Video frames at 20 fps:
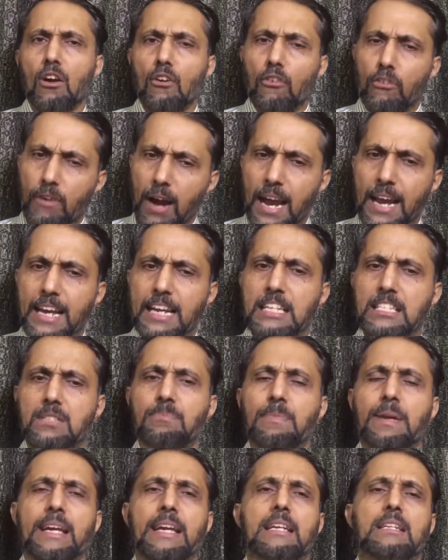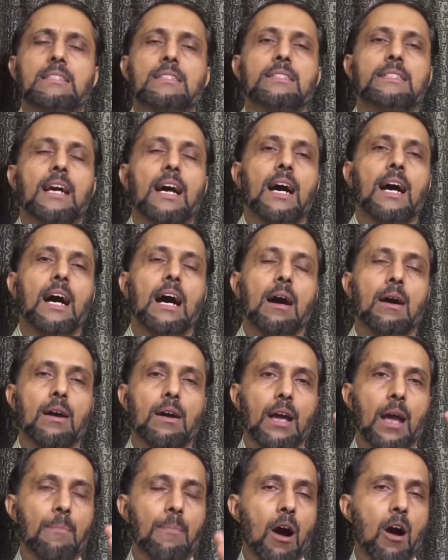Fines means
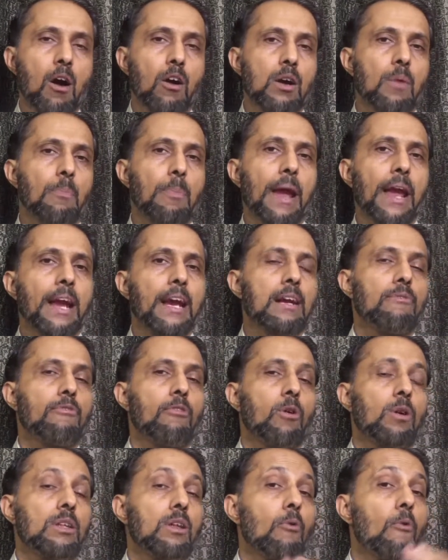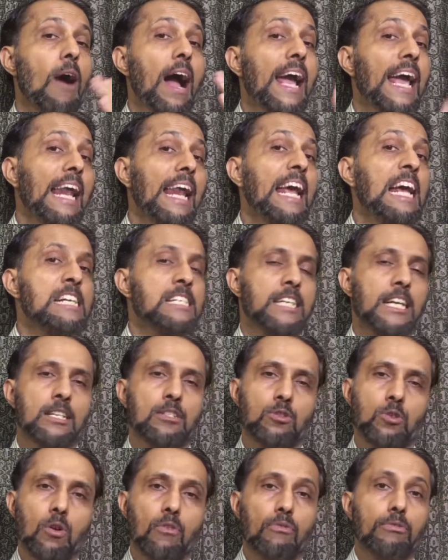the amount paid for the
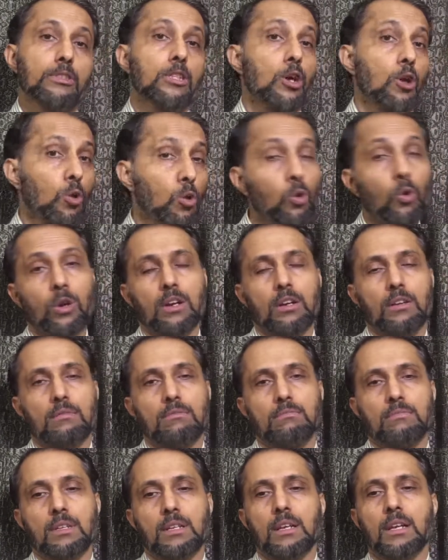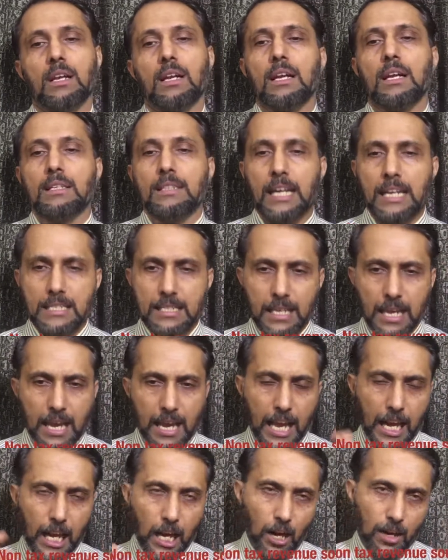violations of the rule. That's
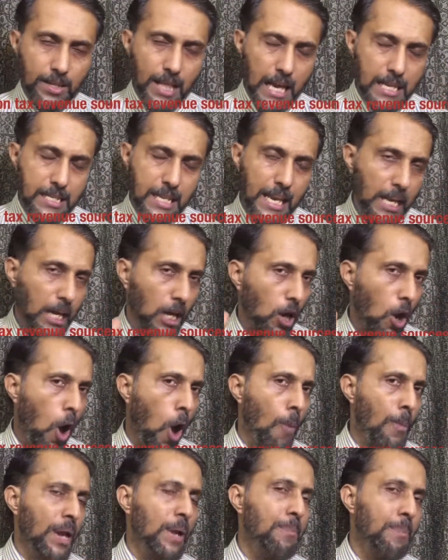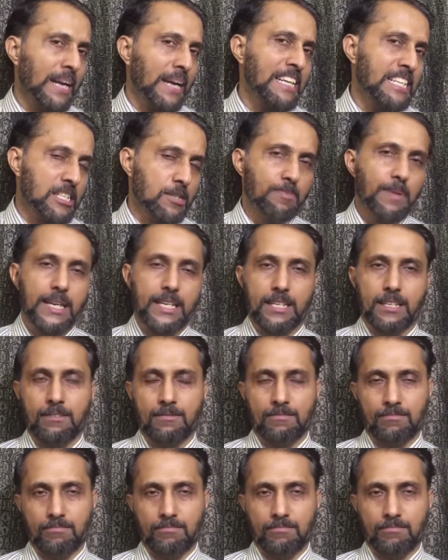an economic punishment,